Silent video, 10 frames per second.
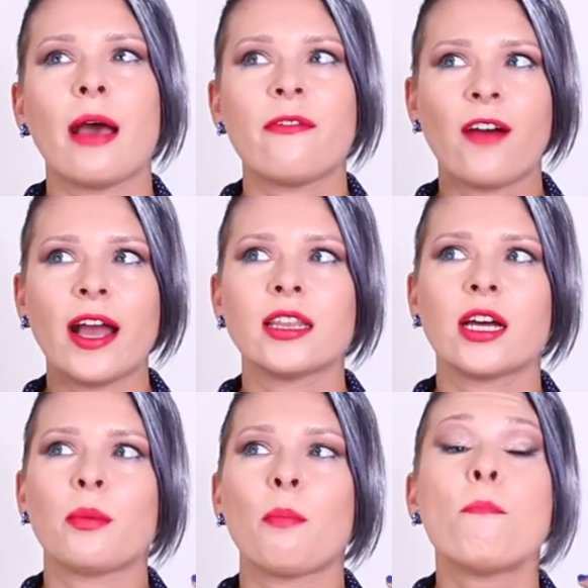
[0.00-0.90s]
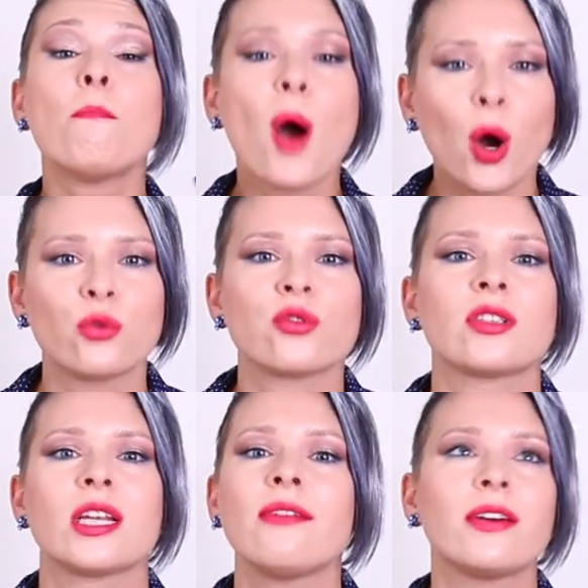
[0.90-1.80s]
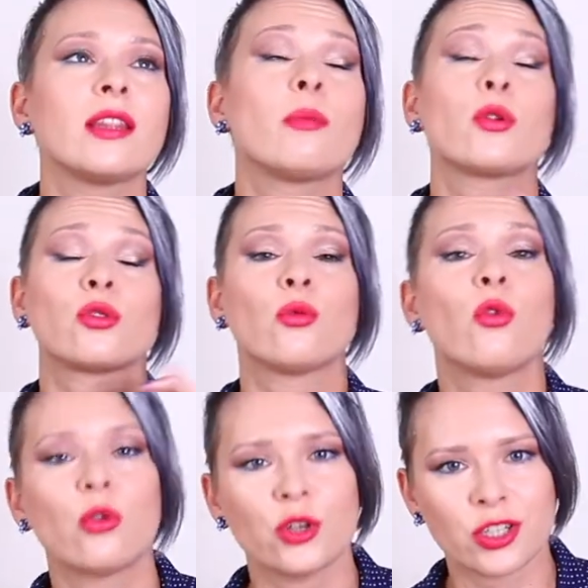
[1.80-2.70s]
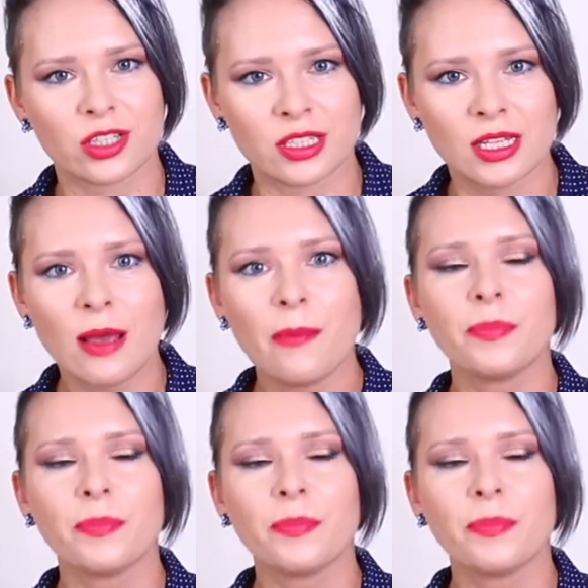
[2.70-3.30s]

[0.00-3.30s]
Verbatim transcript: I find that most, even the most gorgeous